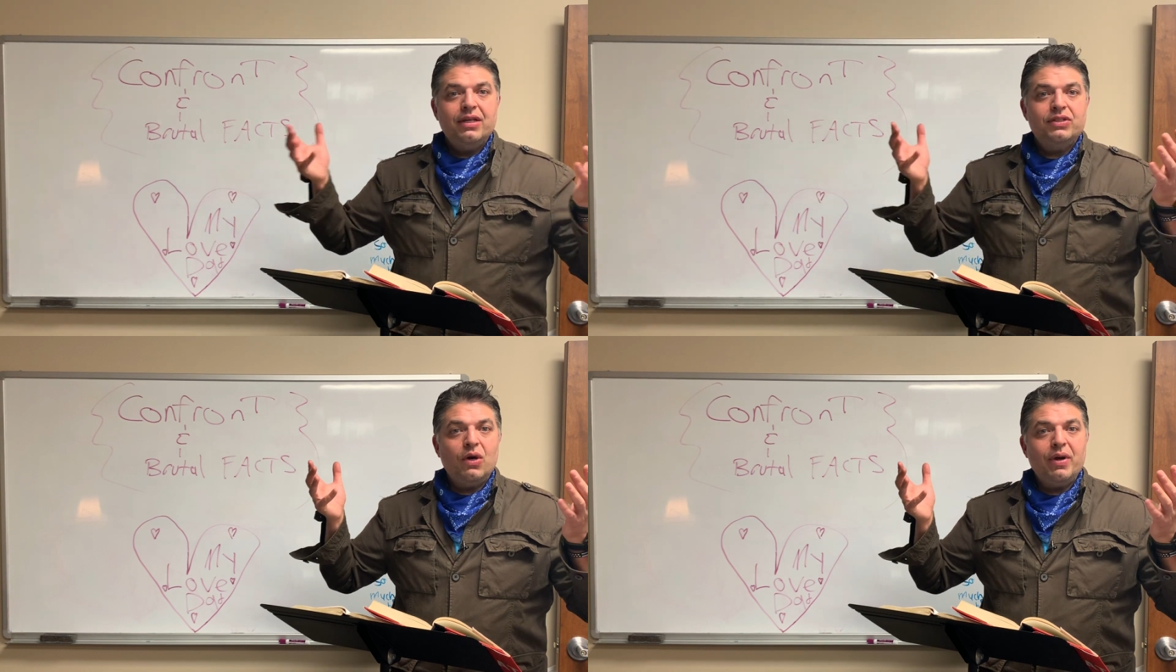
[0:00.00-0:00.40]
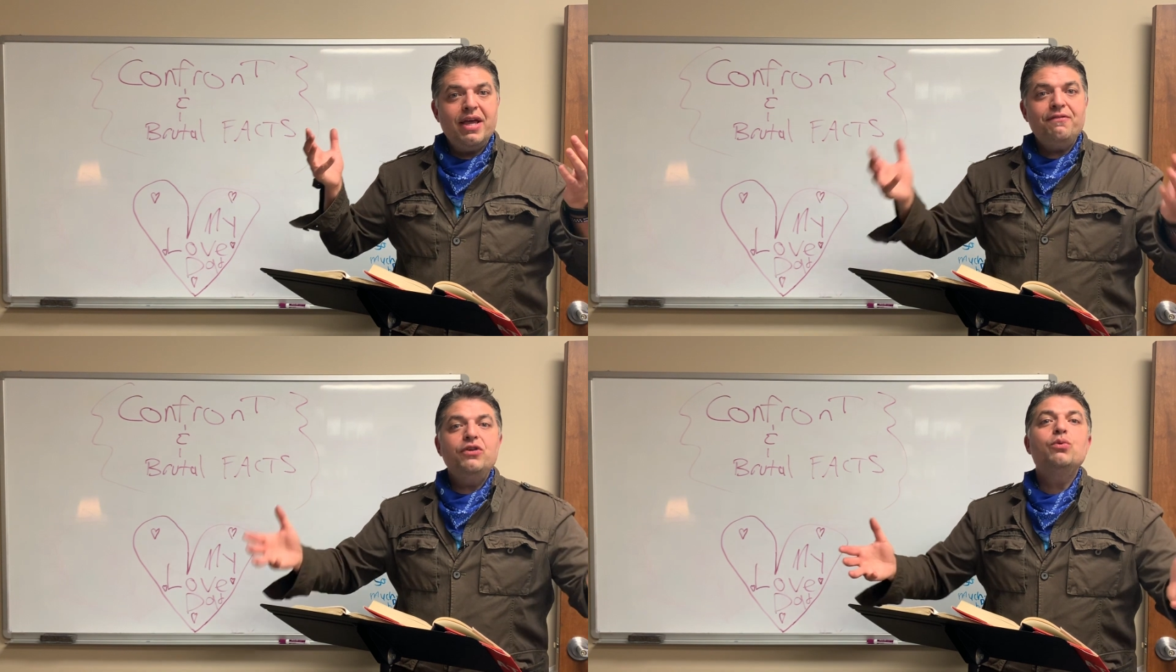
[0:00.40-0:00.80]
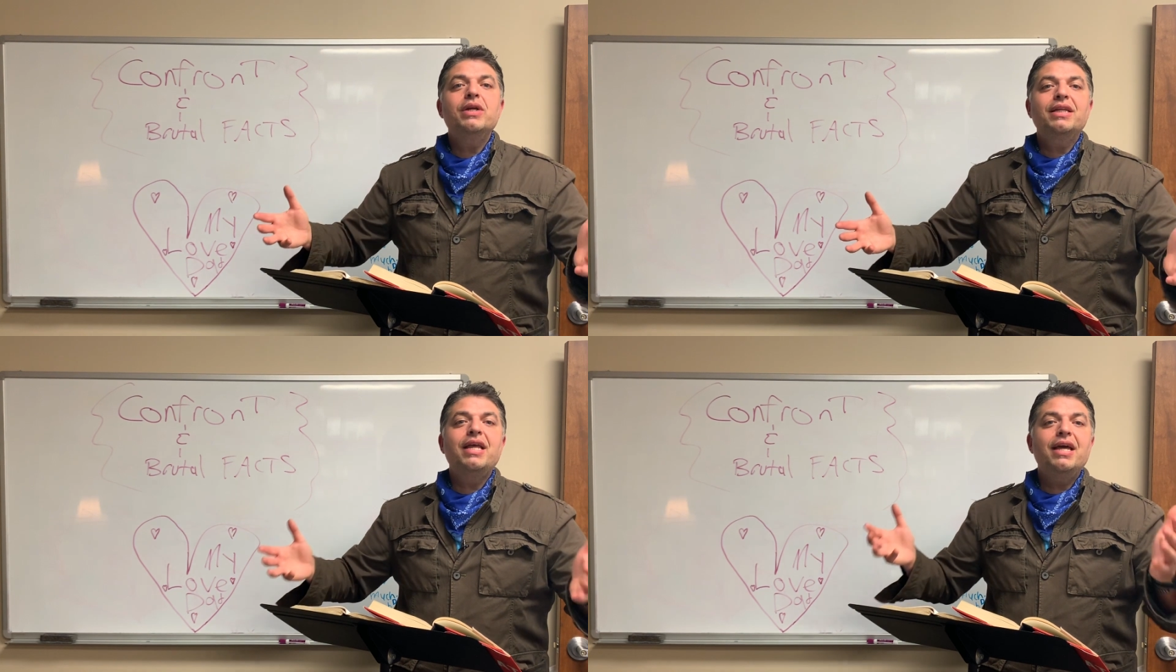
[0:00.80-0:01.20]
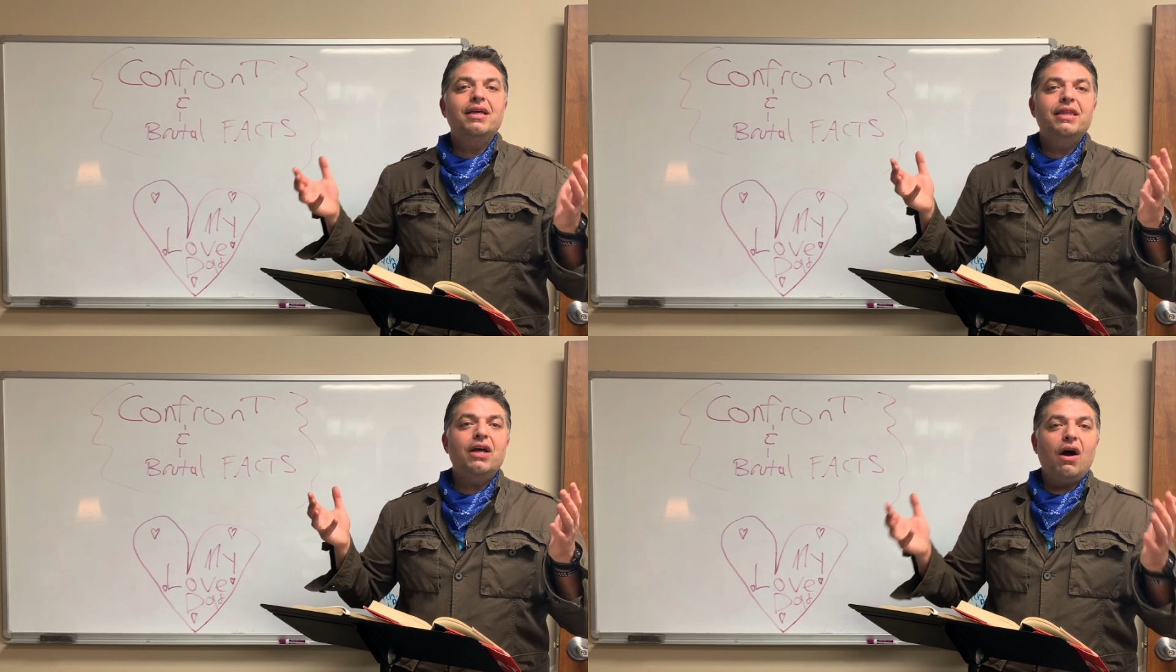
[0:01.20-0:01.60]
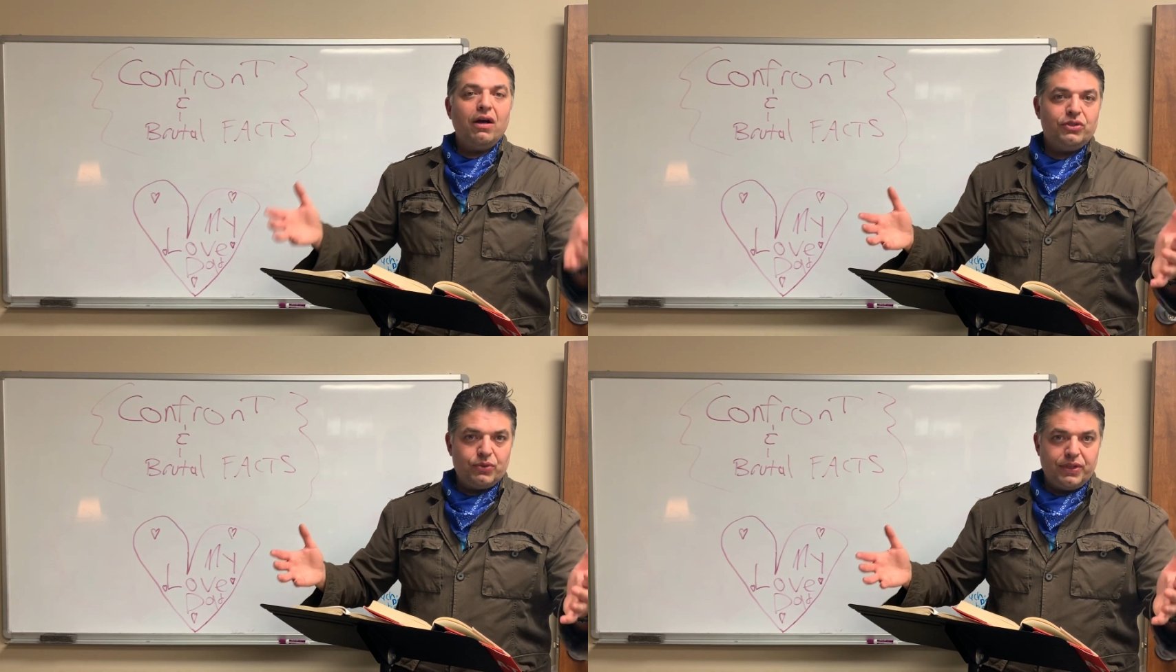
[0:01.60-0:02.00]
So if you want to take the
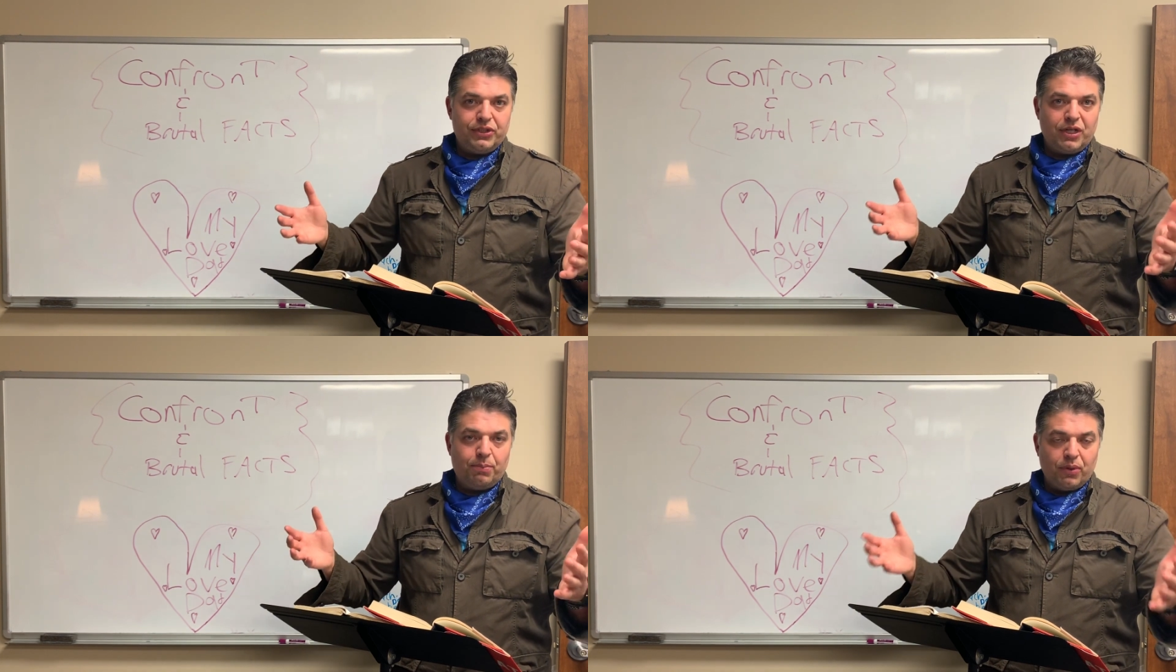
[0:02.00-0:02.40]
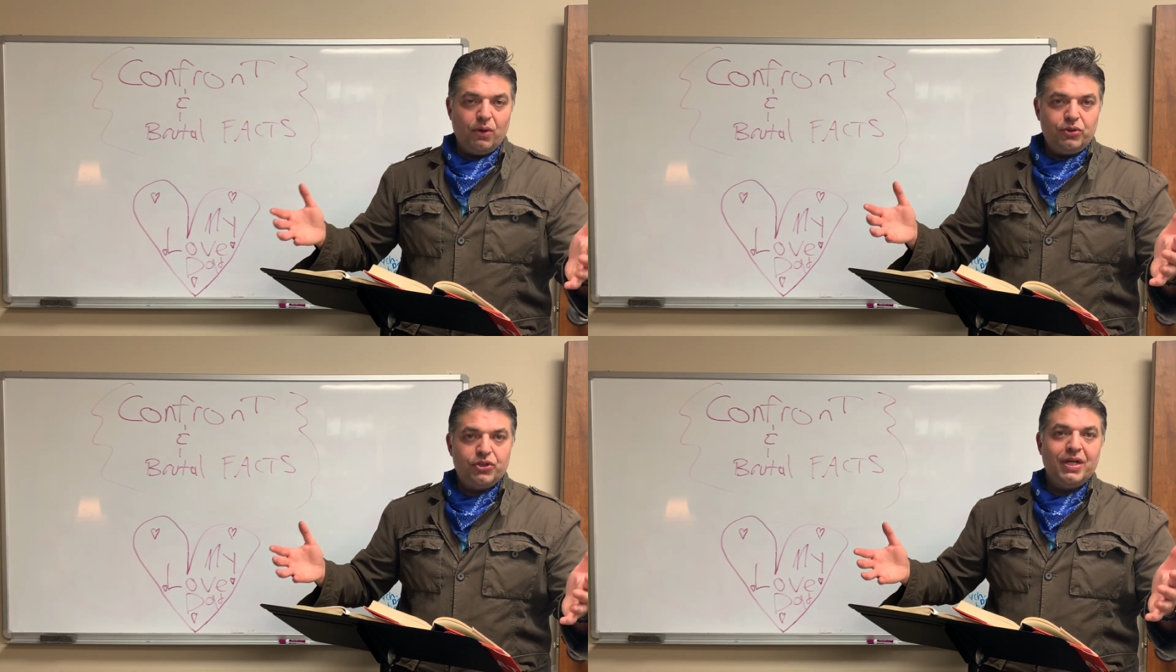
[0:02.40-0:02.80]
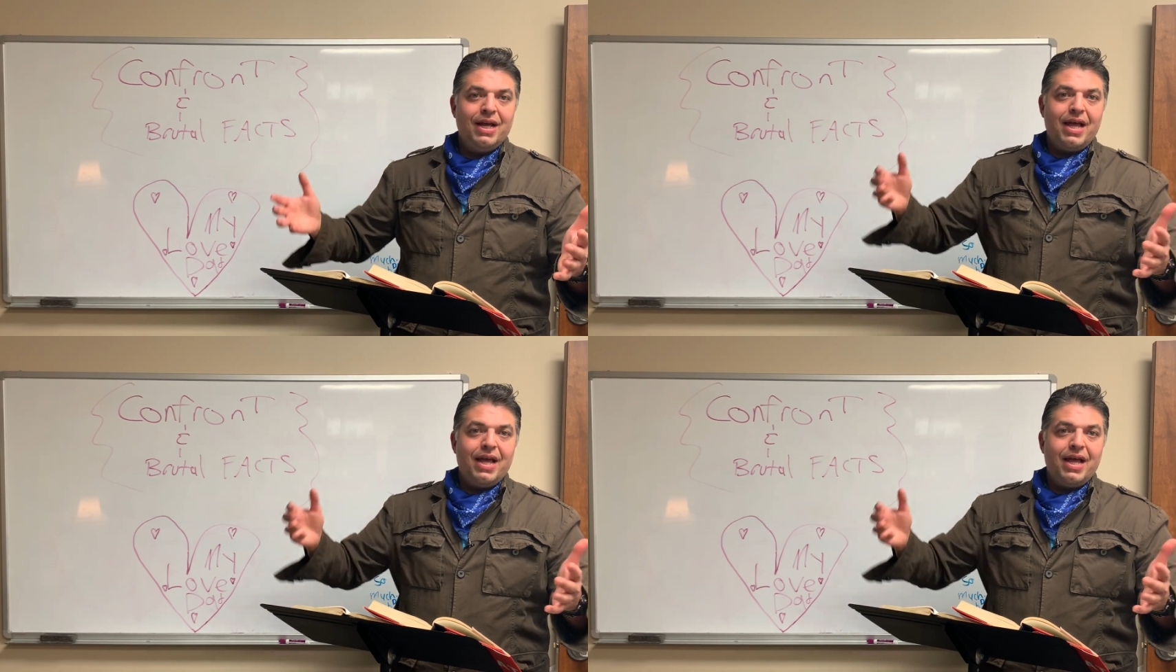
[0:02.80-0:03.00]
ostrich approach